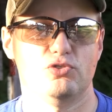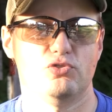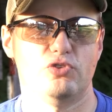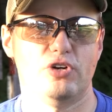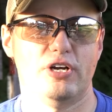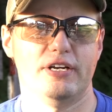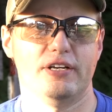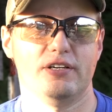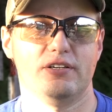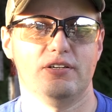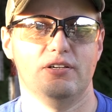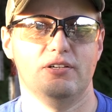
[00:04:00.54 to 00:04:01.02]
the
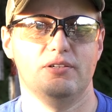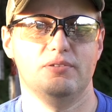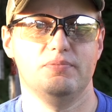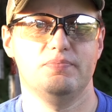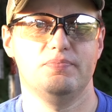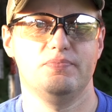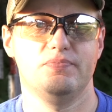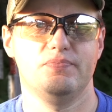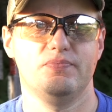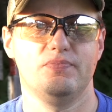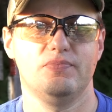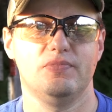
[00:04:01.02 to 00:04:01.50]
reticle.
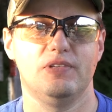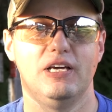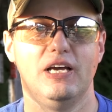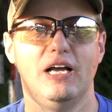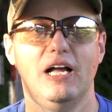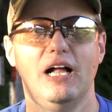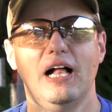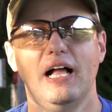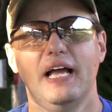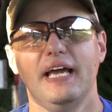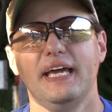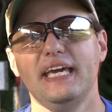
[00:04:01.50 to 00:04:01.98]

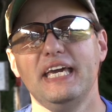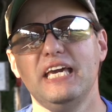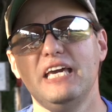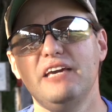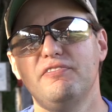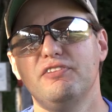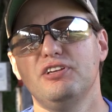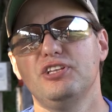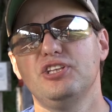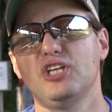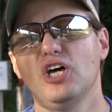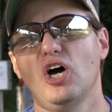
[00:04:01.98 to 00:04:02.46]

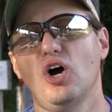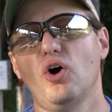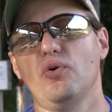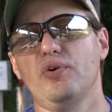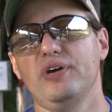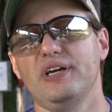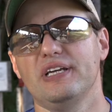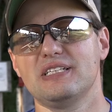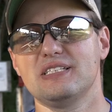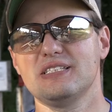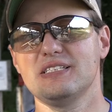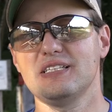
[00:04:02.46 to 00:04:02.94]
Even though
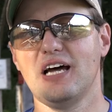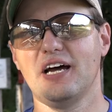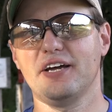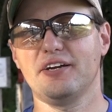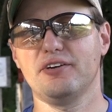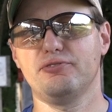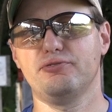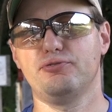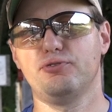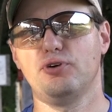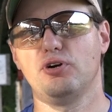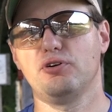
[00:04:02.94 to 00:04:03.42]
it's not
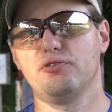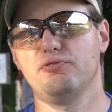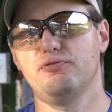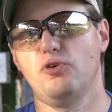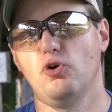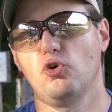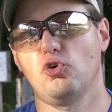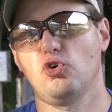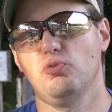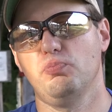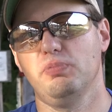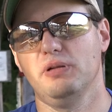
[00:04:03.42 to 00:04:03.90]
a front
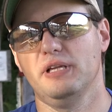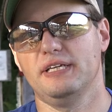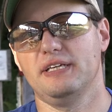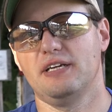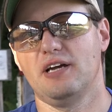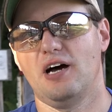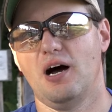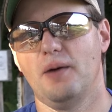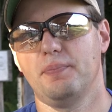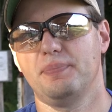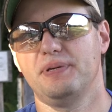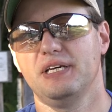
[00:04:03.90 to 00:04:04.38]
focal plane
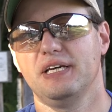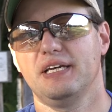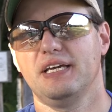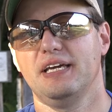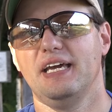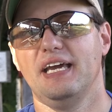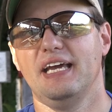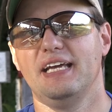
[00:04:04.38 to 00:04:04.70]
optic,